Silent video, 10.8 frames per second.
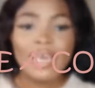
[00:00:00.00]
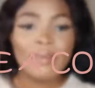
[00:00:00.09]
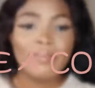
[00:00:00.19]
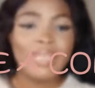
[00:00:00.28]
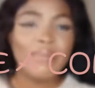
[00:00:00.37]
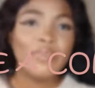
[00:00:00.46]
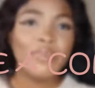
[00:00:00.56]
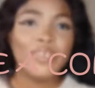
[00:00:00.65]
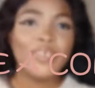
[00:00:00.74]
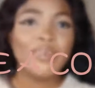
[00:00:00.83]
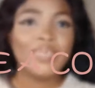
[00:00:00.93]
Let me
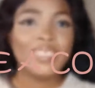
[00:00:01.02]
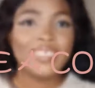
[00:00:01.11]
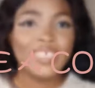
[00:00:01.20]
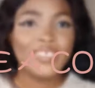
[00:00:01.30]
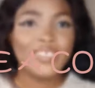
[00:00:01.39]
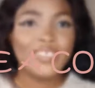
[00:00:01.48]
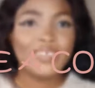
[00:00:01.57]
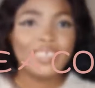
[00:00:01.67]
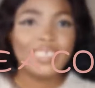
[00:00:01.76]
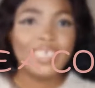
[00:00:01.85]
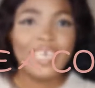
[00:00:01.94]
know in the comment
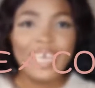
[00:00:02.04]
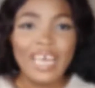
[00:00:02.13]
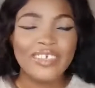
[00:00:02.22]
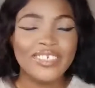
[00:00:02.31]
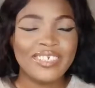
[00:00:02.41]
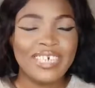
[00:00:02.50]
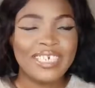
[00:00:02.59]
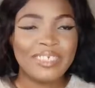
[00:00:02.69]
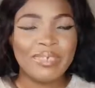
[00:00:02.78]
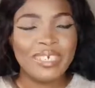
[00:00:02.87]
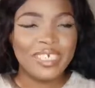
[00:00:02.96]
section. I'll see you guys
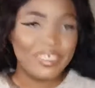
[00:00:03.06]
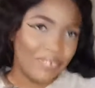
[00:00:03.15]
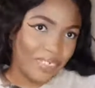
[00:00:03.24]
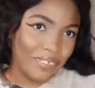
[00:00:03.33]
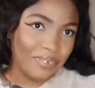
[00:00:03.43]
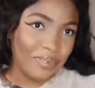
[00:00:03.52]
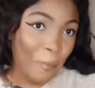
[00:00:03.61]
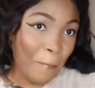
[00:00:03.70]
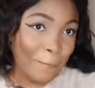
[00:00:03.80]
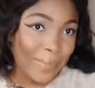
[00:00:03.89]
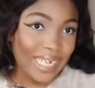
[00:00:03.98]
in my next video.
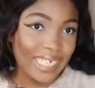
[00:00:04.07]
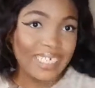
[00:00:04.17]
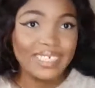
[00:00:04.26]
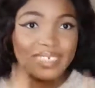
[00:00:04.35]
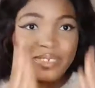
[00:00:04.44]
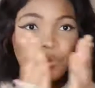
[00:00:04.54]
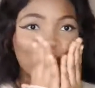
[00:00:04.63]
Bye.